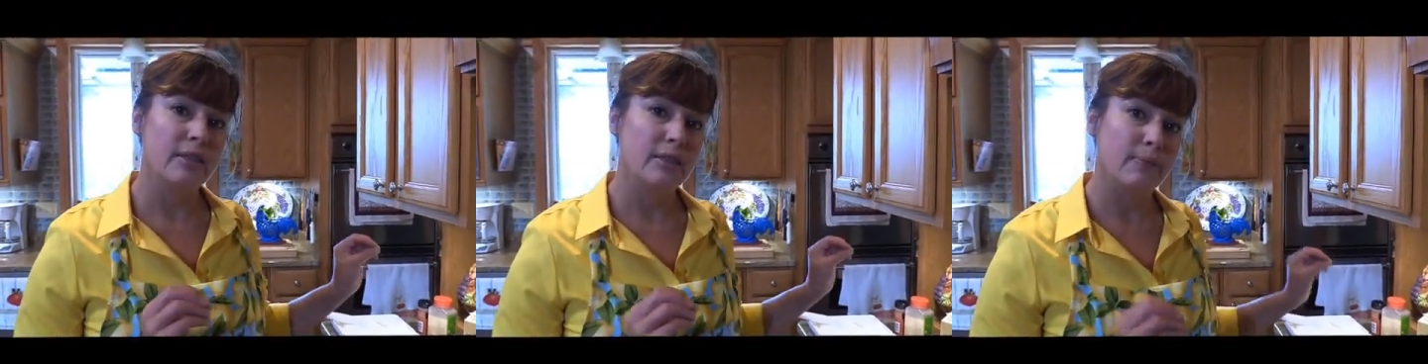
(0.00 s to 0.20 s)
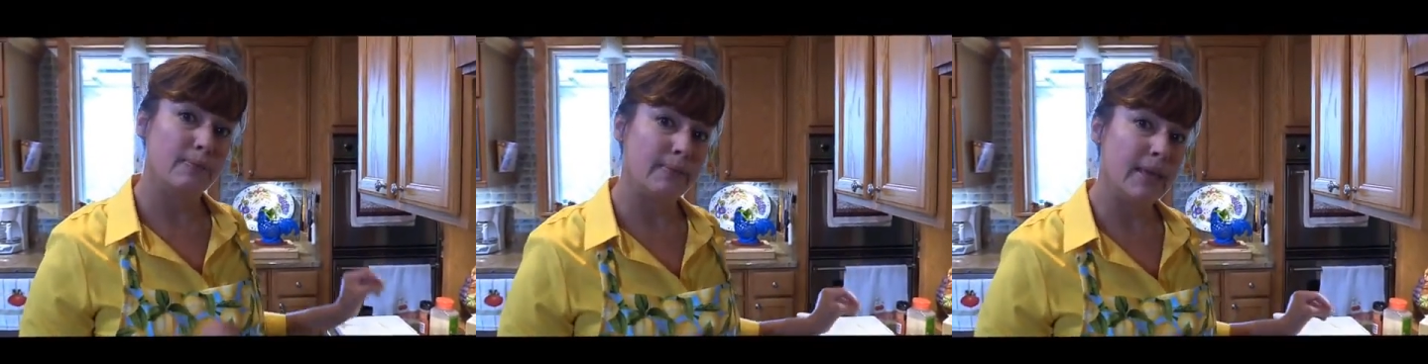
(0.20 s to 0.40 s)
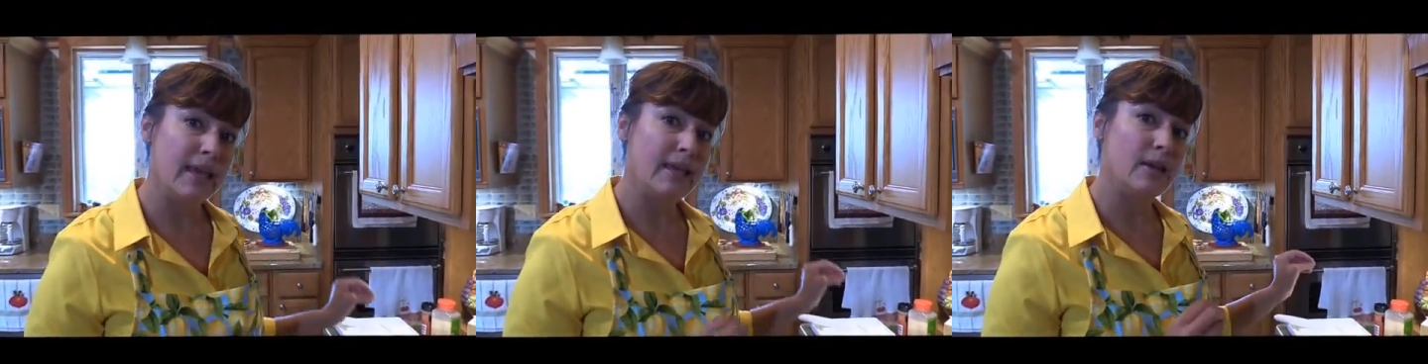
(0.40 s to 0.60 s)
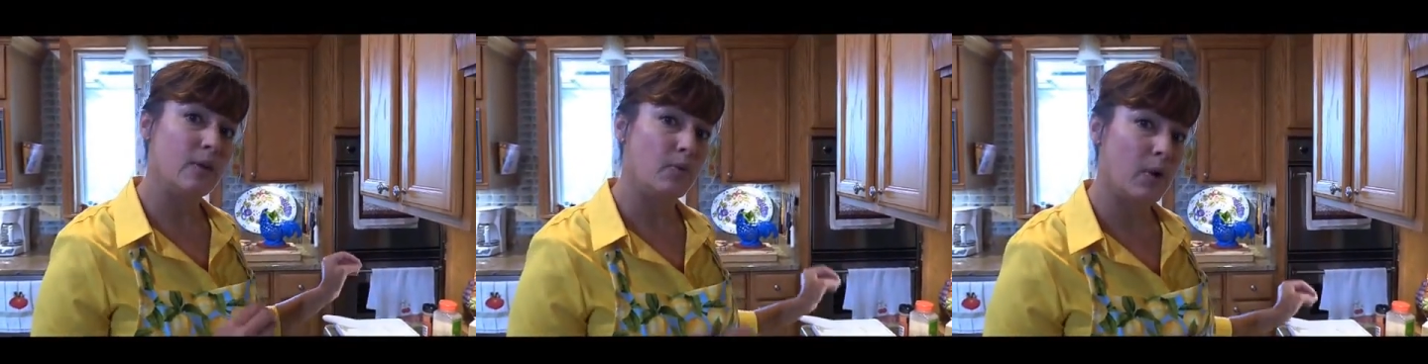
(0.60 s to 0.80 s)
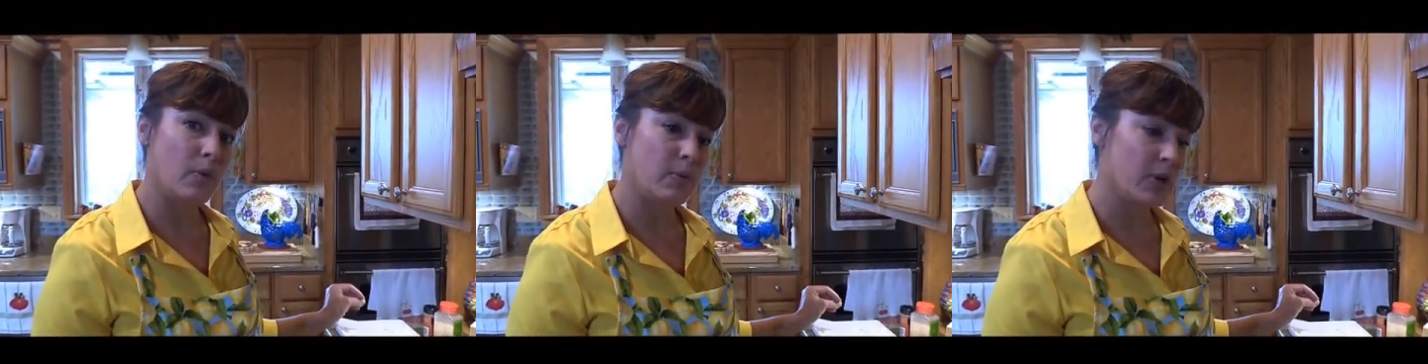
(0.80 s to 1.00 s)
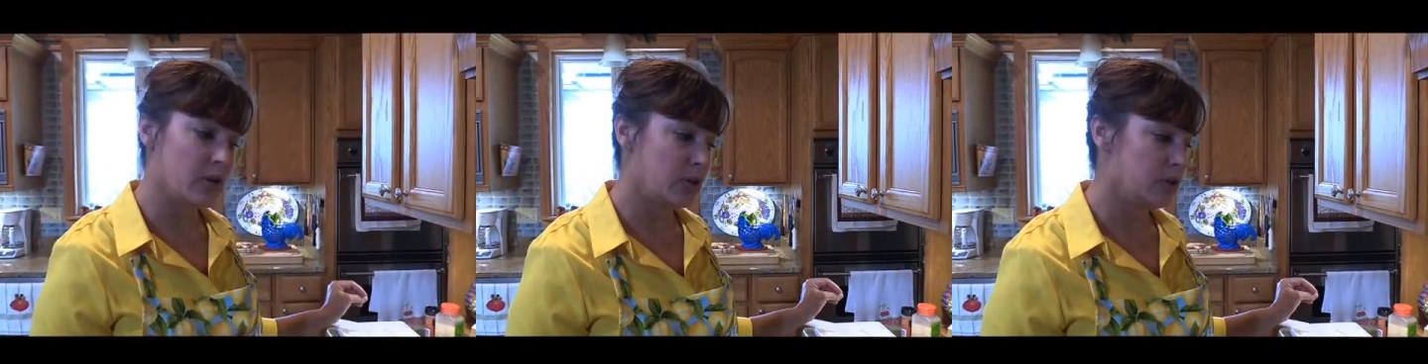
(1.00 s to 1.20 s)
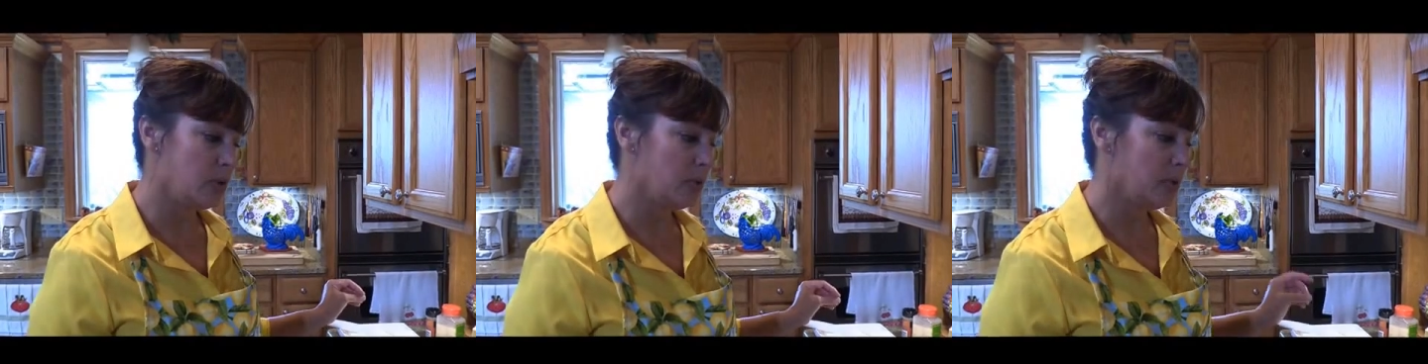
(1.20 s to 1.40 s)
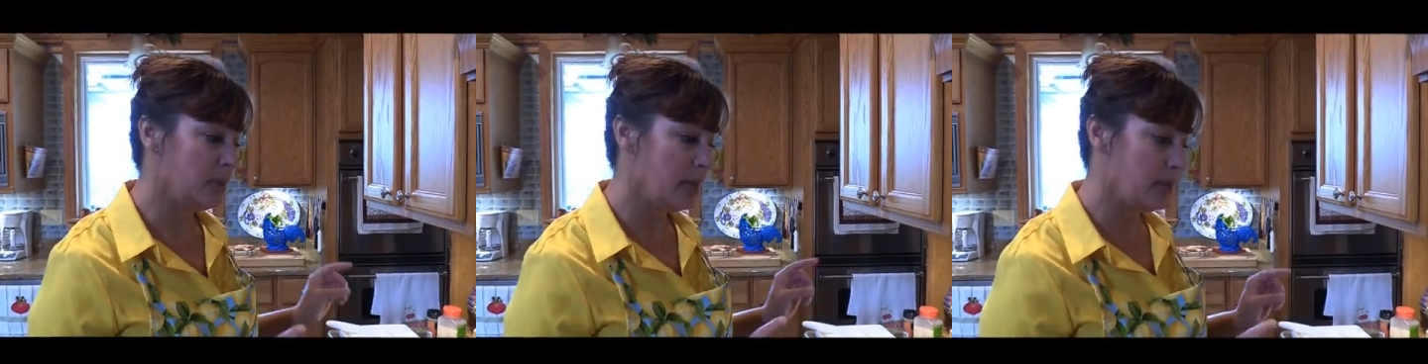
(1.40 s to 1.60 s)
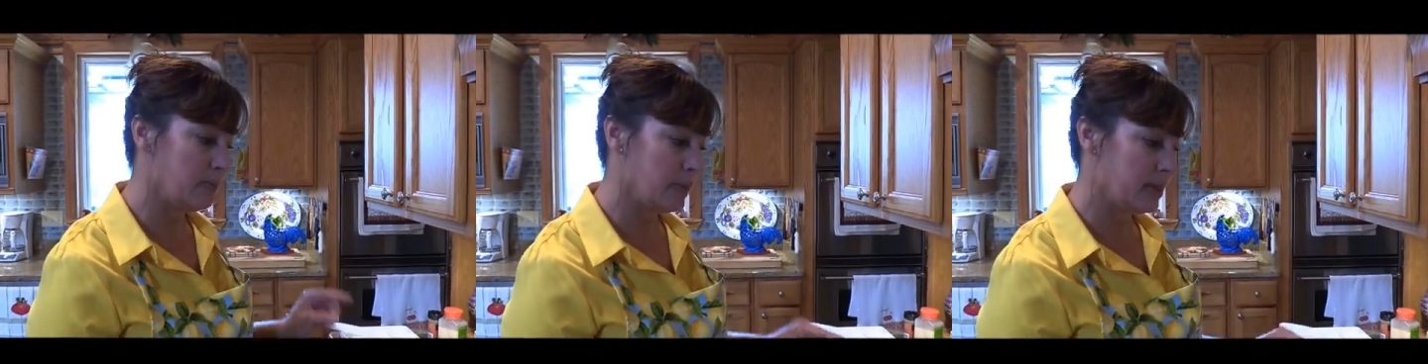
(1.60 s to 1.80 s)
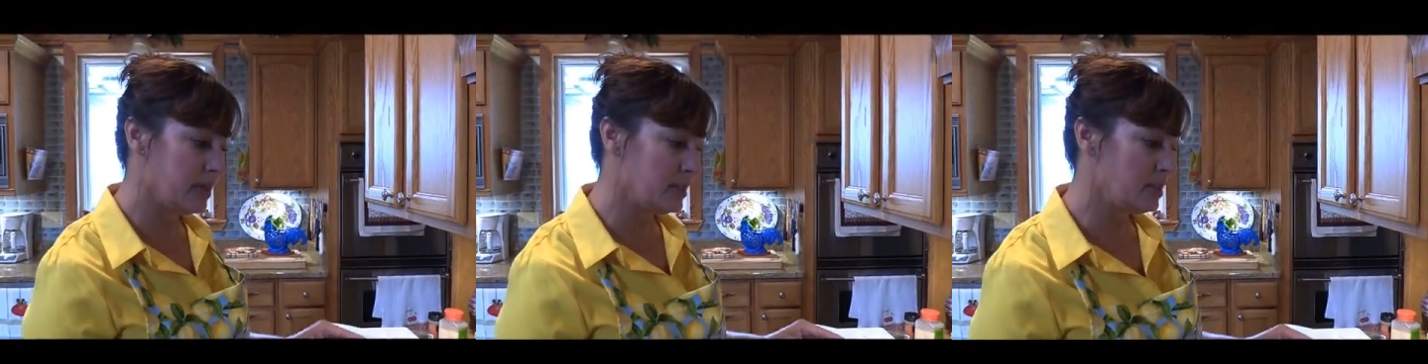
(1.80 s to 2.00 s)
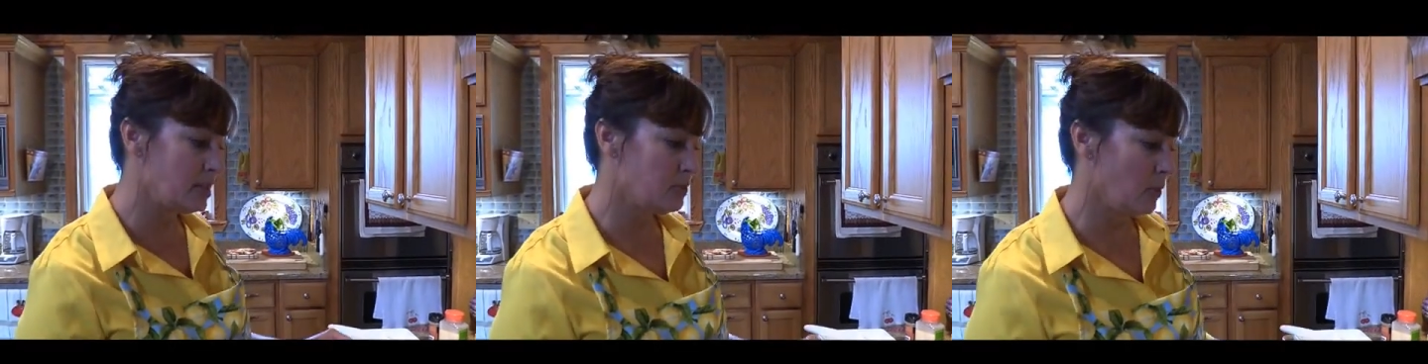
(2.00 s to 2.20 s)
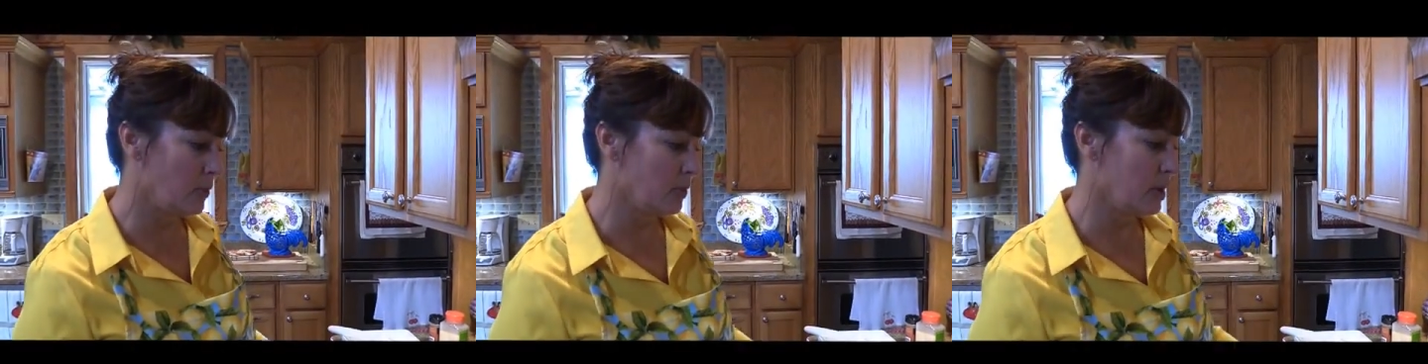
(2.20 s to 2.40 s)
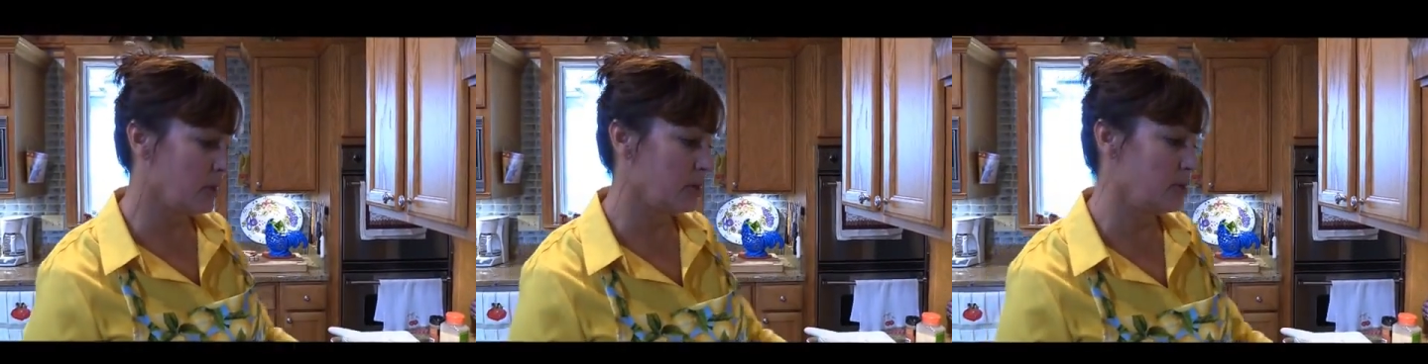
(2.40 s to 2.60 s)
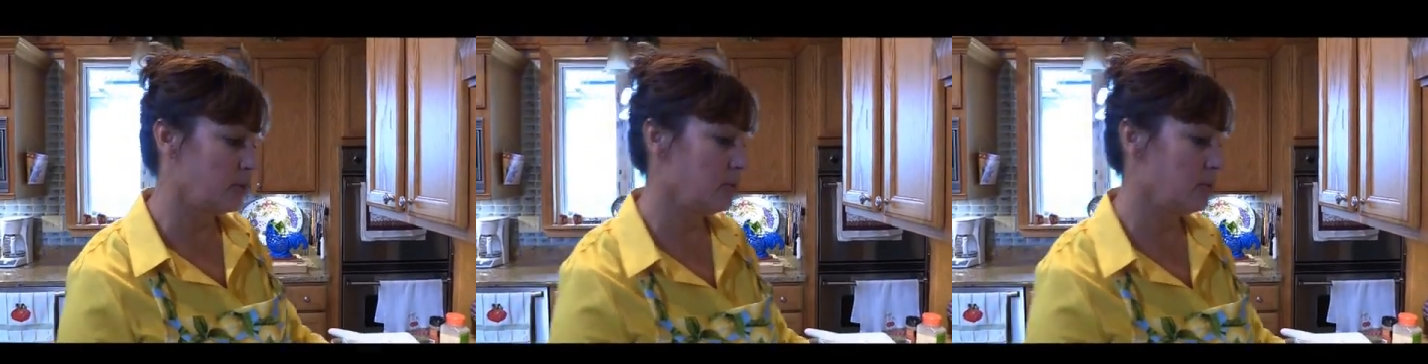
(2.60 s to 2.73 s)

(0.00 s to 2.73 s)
the meat and what we're going to do with it. But this is what we're going to